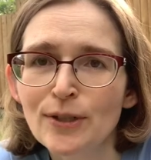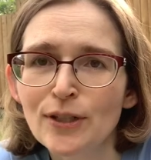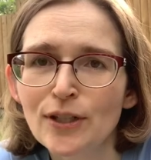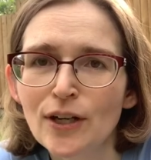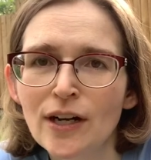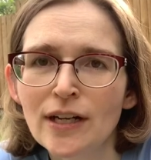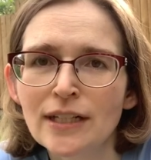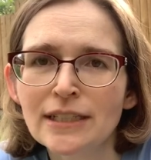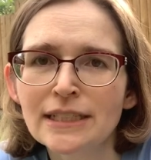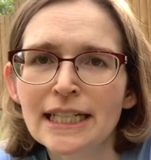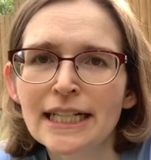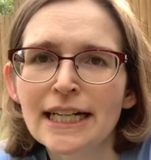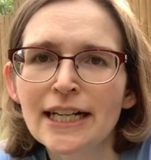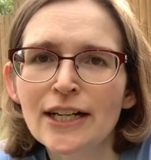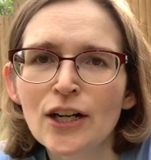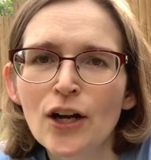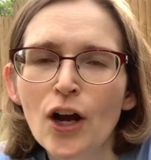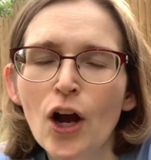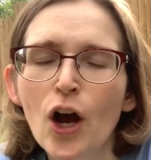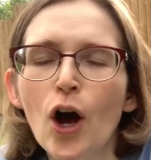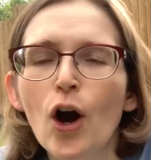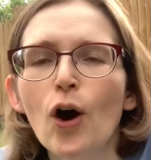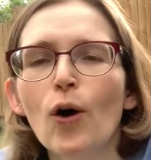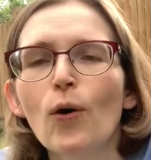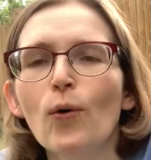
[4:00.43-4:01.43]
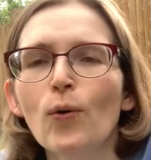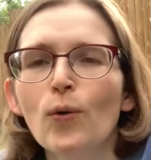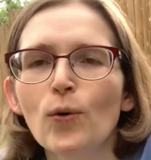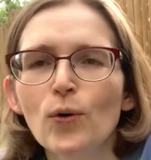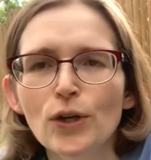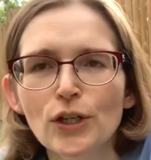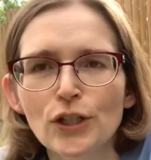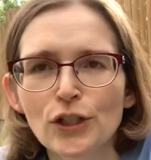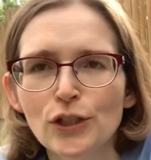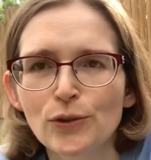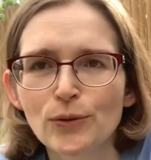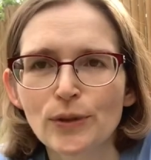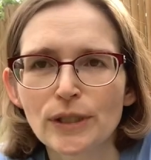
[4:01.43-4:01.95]
on there, or
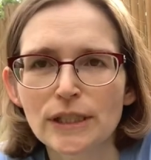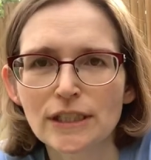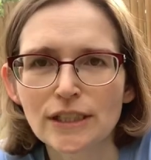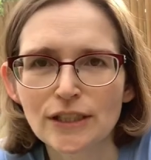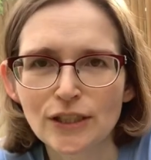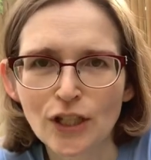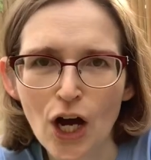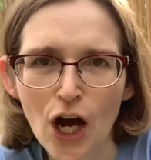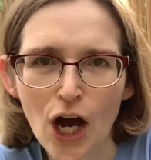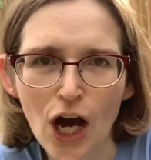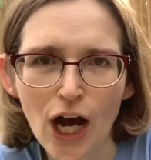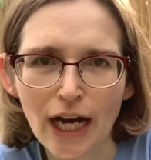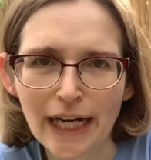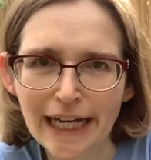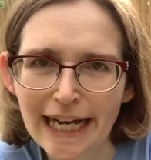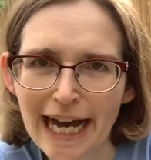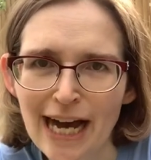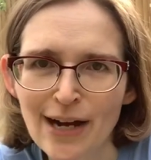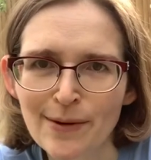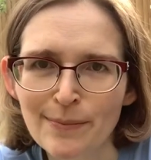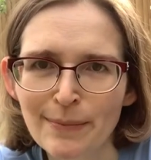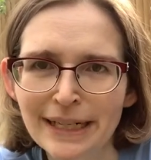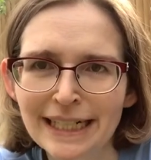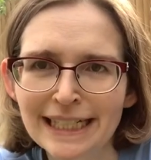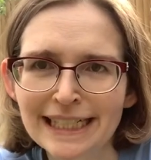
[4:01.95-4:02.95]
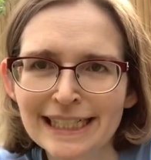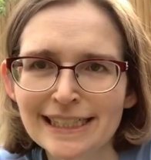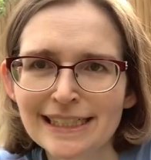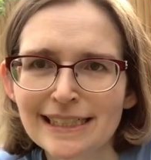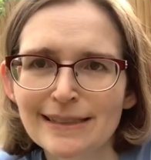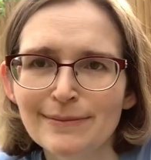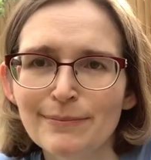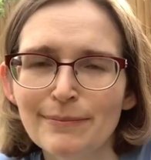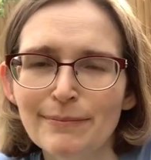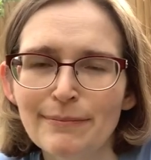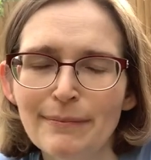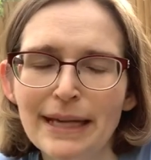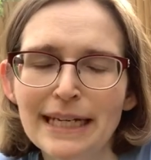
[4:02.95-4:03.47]
you can log how many
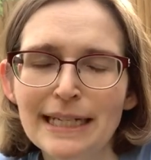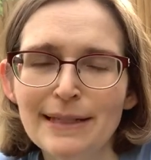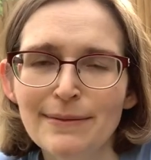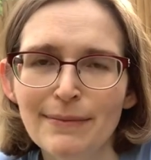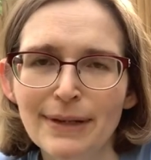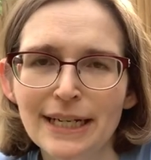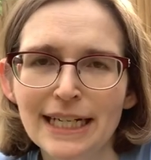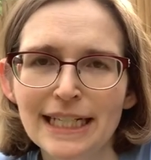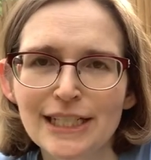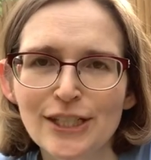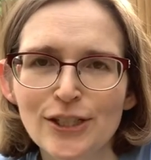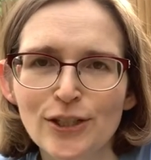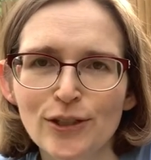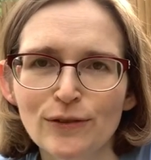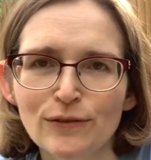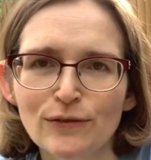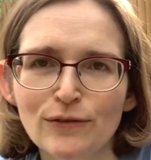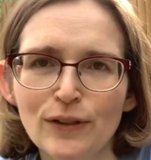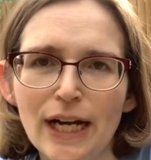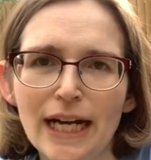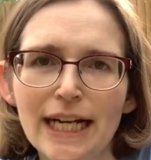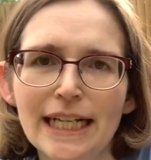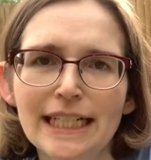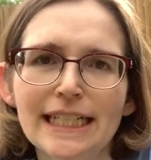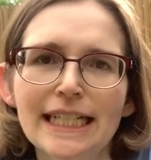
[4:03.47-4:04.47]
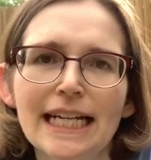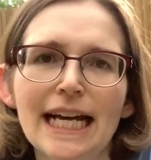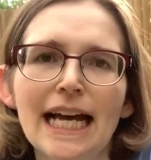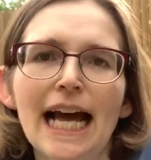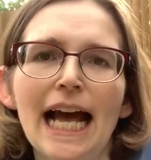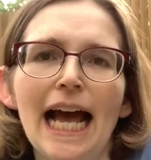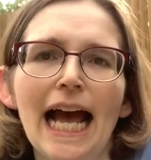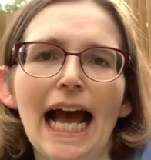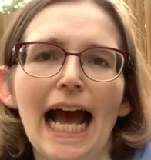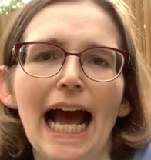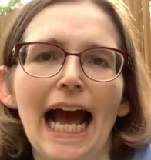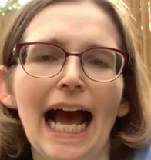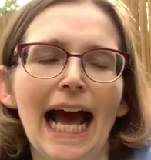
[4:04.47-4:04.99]
minutes you've read,
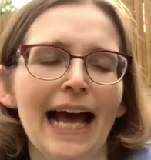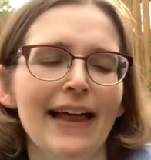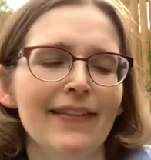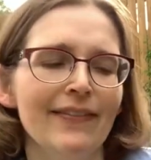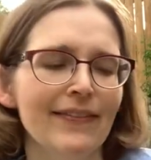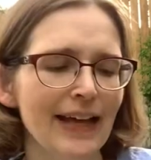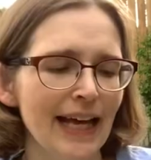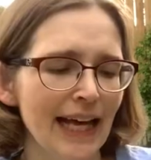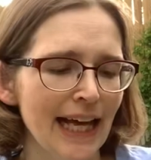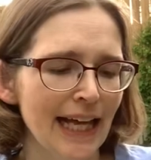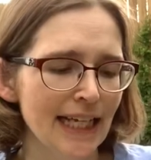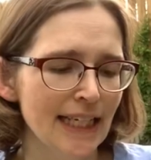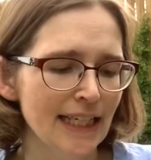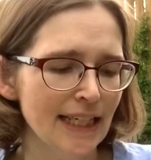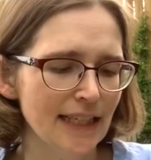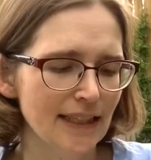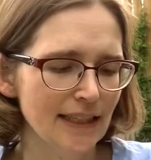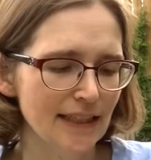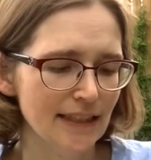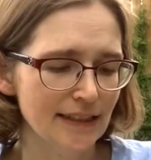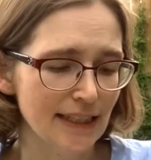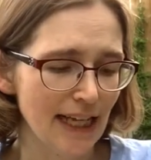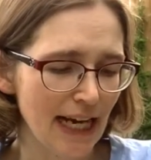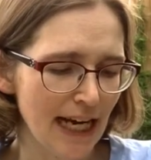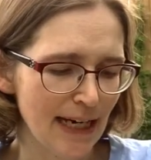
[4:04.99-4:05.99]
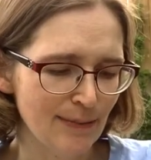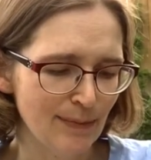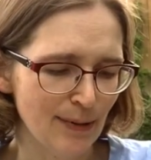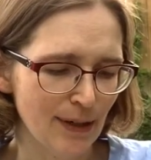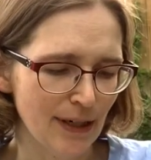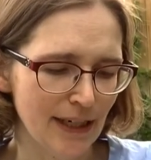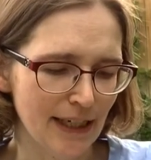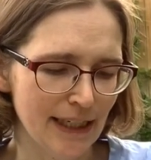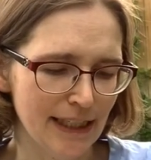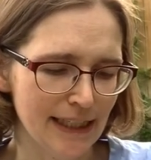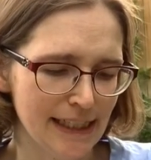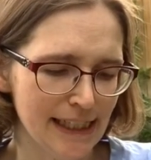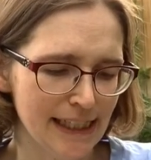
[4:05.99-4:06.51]
and then the
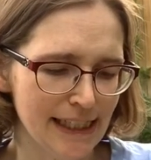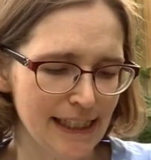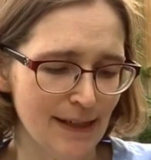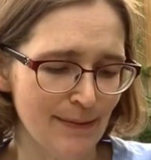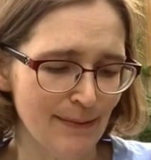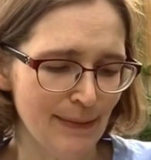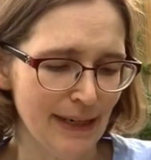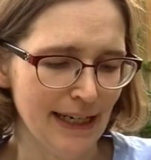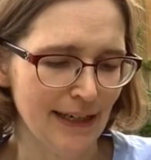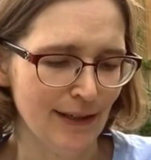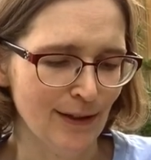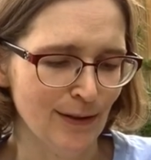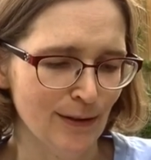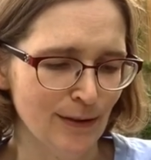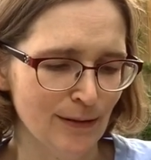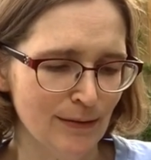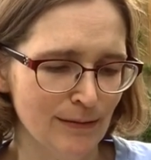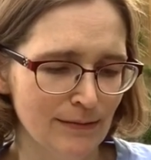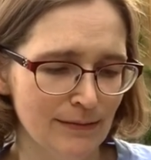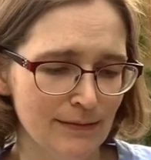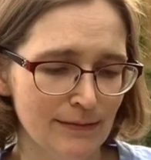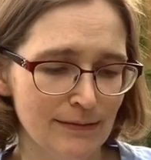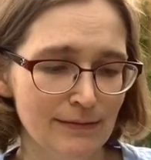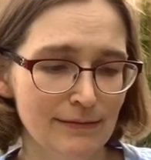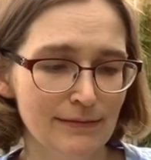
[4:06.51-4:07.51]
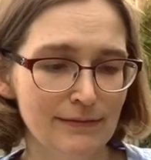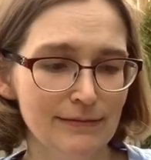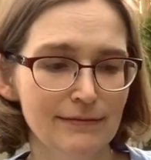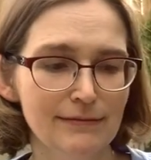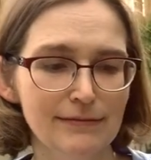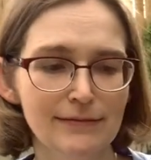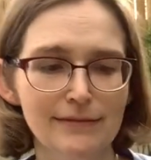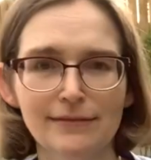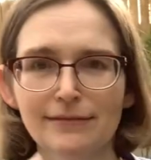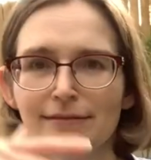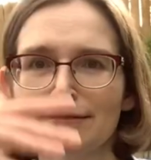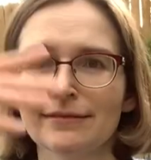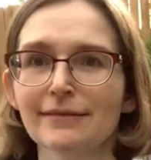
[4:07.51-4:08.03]
library is somehow
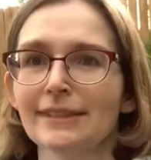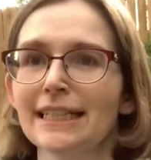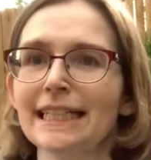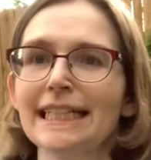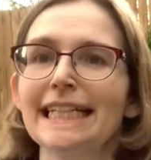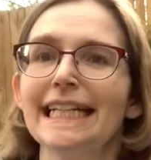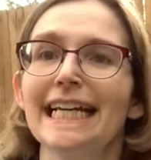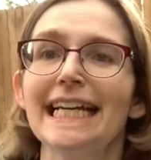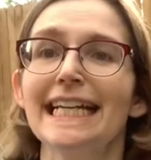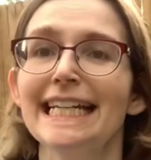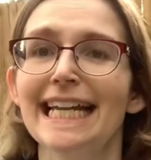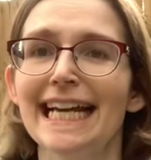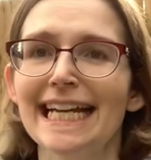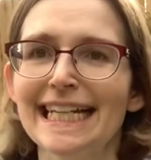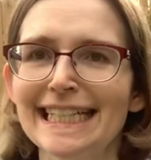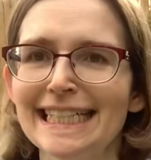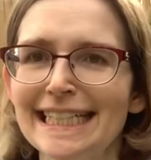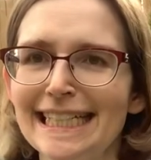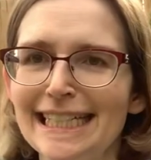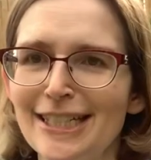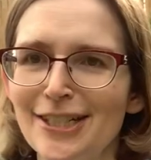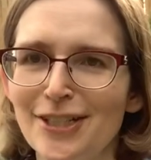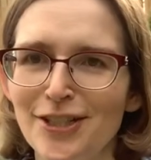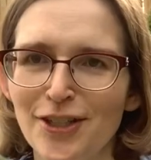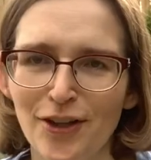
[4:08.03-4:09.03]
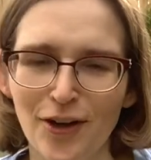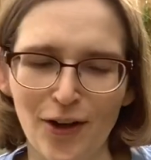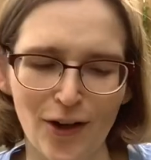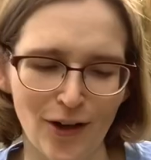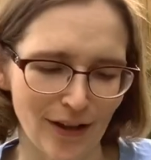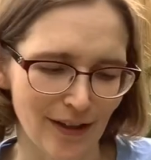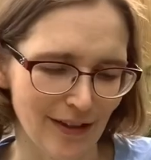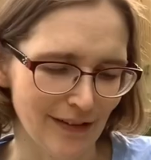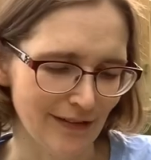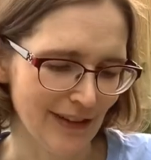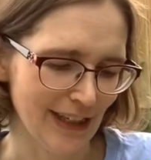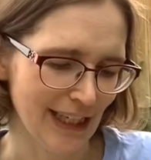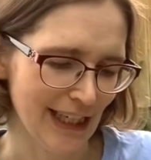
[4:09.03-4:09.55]
connected to all
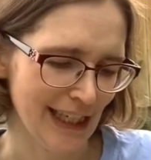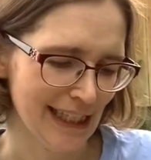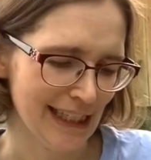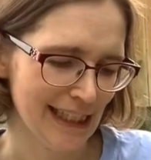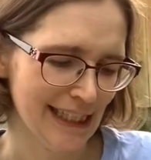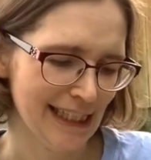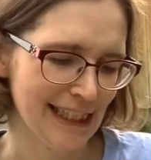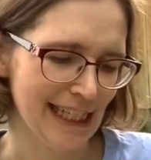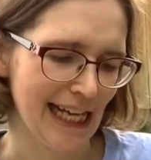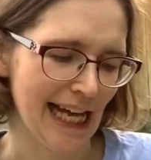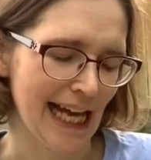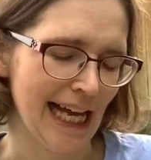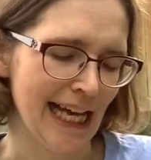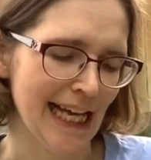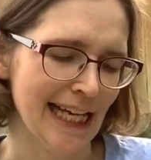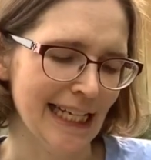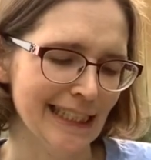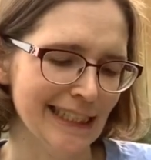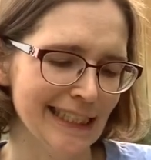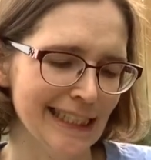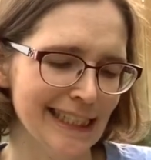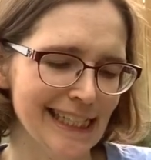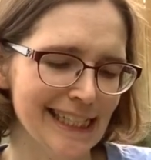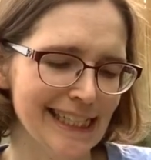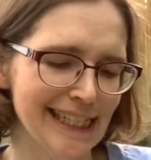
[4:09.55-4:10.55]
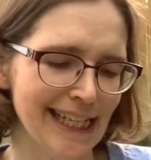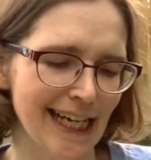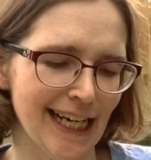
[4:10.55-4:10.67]
of this and